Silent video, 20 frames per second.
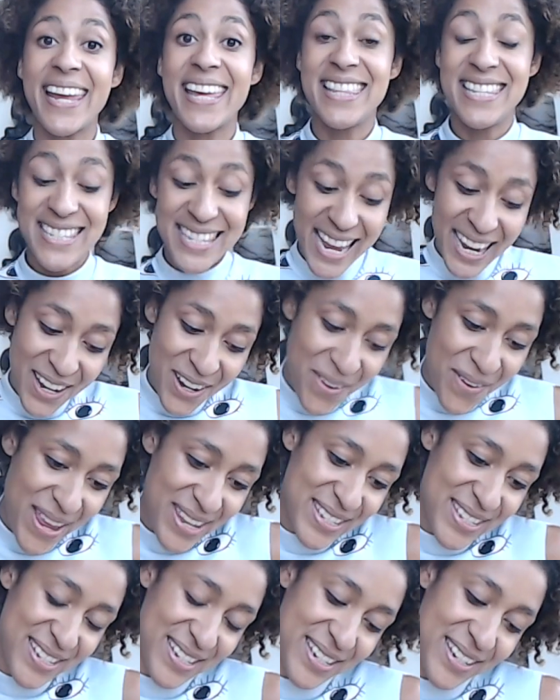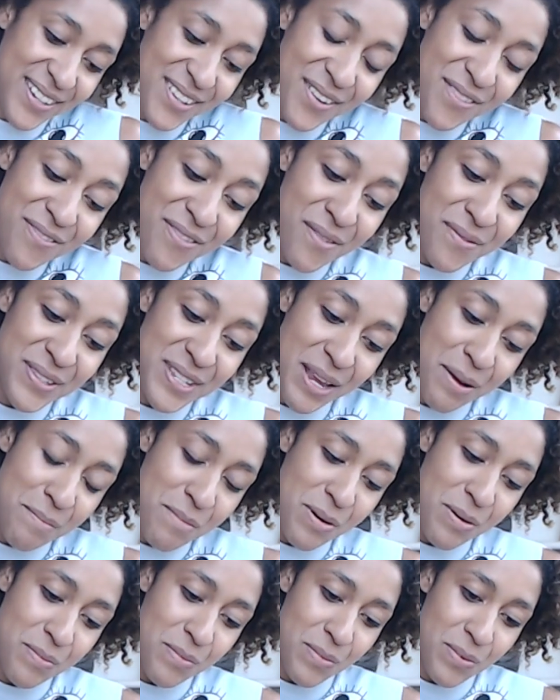Okay, the second question from
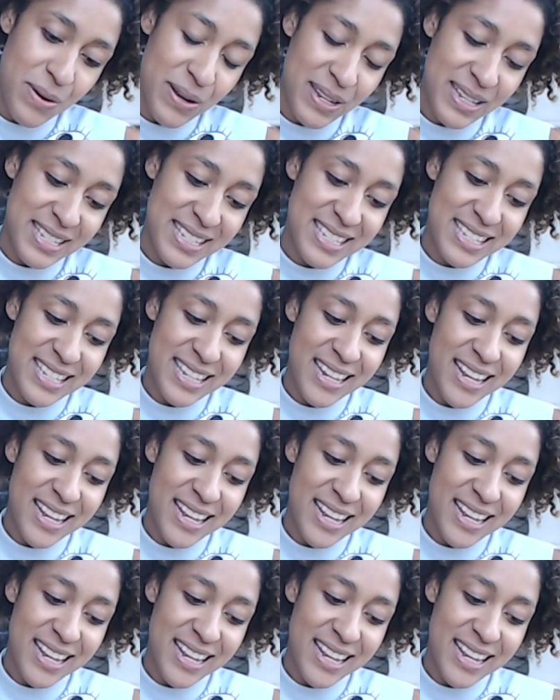someone was,